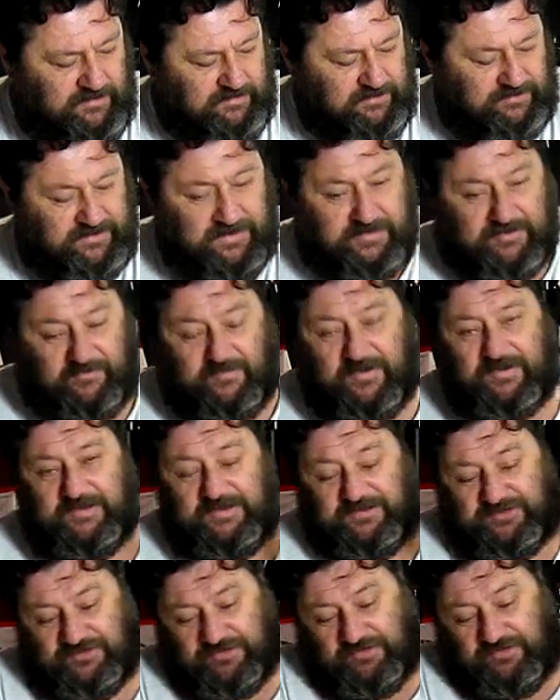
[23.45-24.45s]
Getting
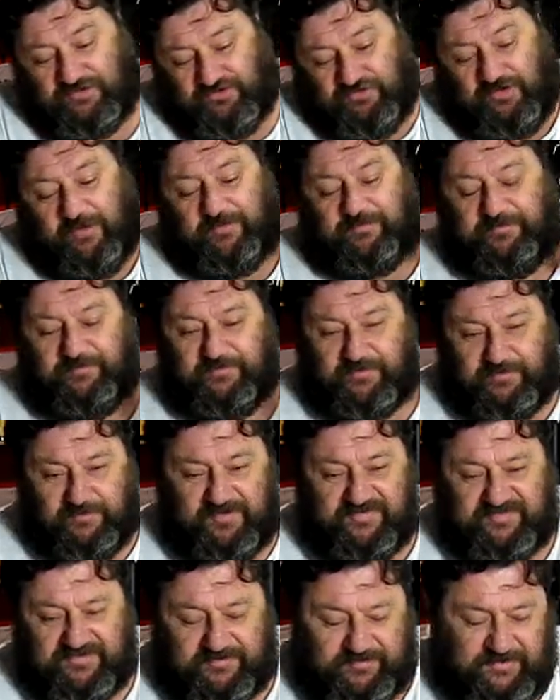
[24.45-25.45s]
ready to drop the
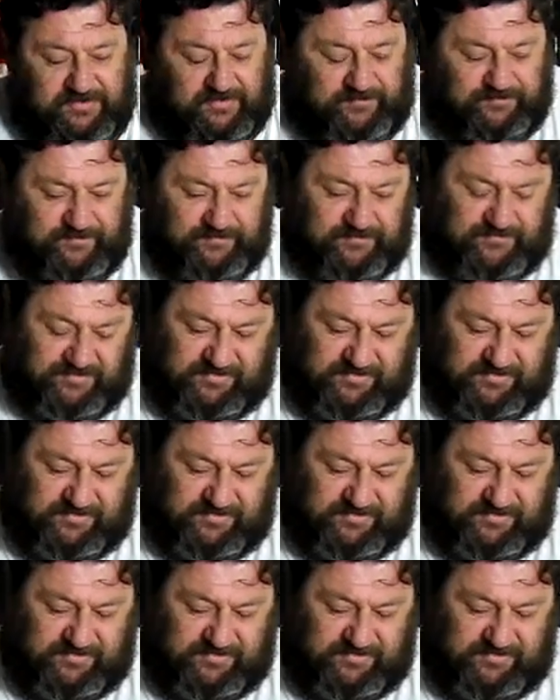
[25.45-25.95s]
recipe.